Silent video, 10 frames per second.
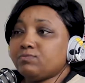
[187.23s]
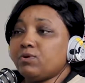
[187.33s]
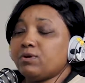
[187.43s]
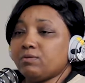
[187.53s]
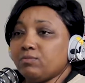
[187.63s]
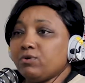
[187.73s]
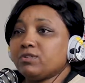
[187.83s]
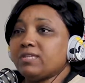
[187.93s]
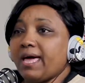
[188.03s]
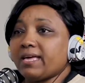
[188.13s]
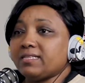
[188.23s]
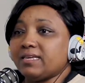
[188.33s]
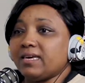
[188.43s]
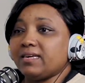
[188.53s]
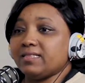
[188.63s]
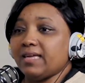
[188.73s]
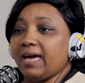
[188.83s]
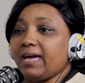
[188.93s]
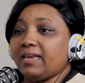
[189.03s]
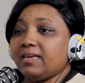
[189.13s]
more likely
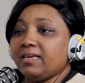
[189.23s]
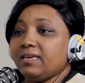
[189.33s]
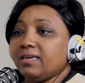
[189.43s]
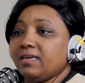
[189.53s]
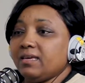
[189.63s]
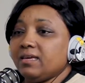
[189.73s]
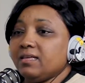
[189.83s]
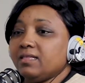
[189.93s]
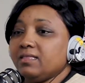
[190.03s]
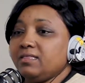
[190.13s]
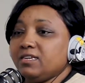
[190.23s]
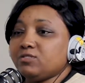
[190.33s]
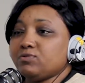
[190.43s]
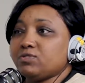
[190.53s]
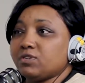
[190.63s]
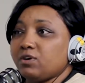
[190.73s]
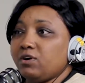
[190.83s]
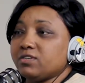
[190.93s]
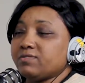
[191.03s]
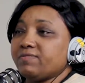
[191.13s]
that this was the
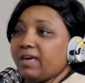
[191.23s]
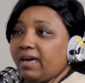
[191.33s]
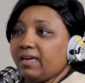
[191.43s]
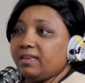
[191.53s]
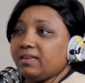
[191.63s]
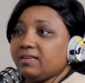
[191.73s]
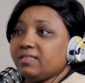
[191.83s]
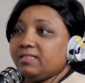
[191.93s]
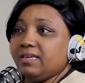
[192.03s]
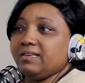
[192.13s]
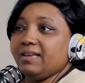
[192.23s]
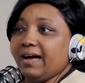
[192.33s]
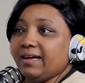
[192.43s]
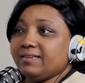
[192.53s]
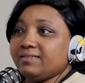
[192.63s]
cause of that than not.